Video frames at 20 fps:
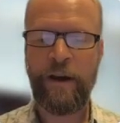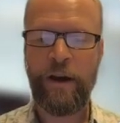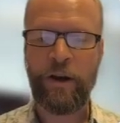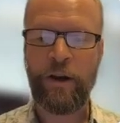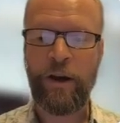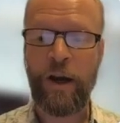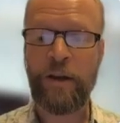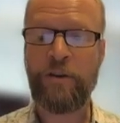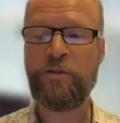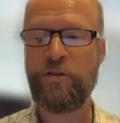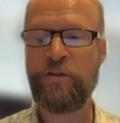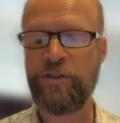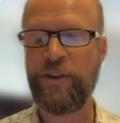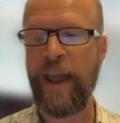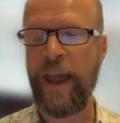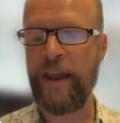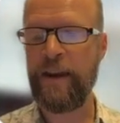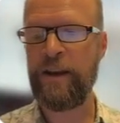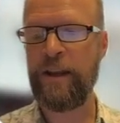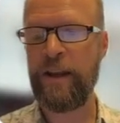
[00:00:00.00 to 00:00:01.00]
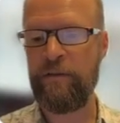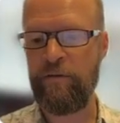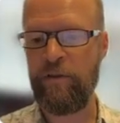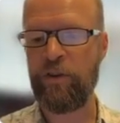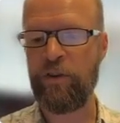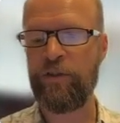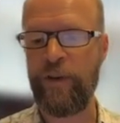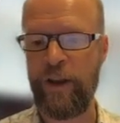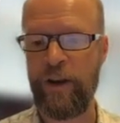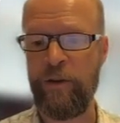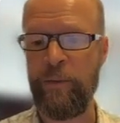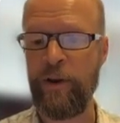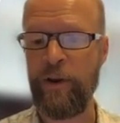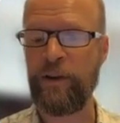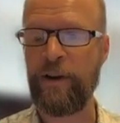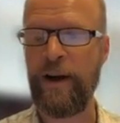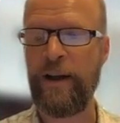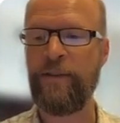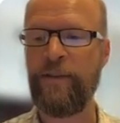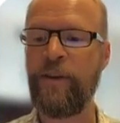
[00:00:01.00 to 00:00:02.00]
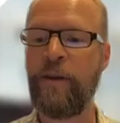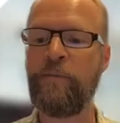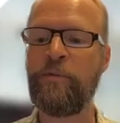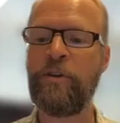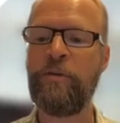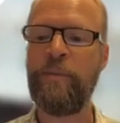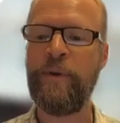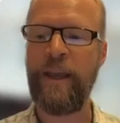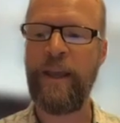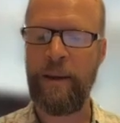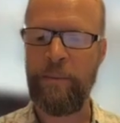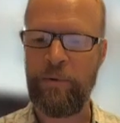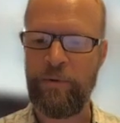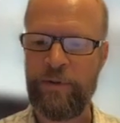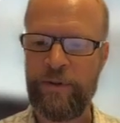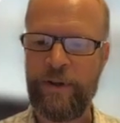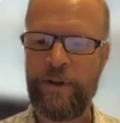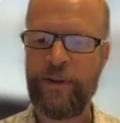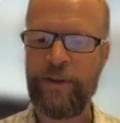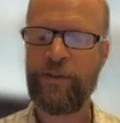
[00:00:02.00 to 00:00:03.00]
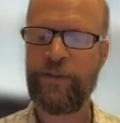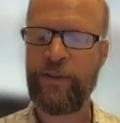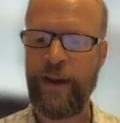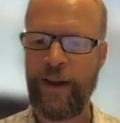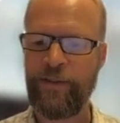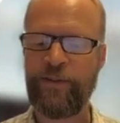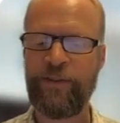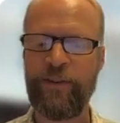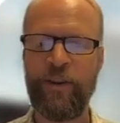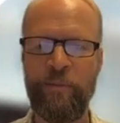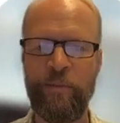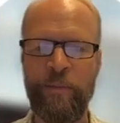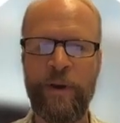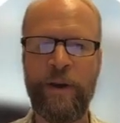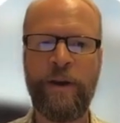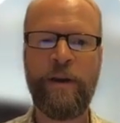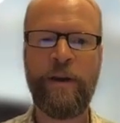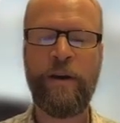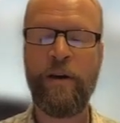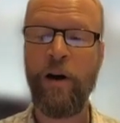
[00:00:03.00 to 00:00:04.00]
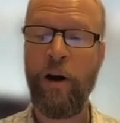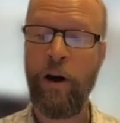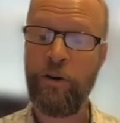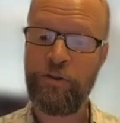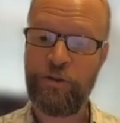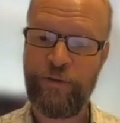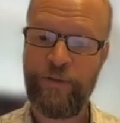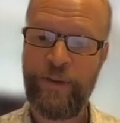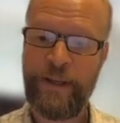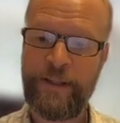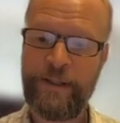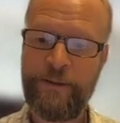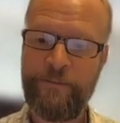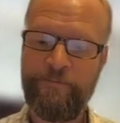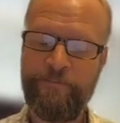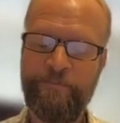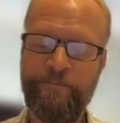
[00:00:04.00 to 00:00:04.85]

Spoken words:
an understanding of those fundamental concepts and be able to discuss them on your feet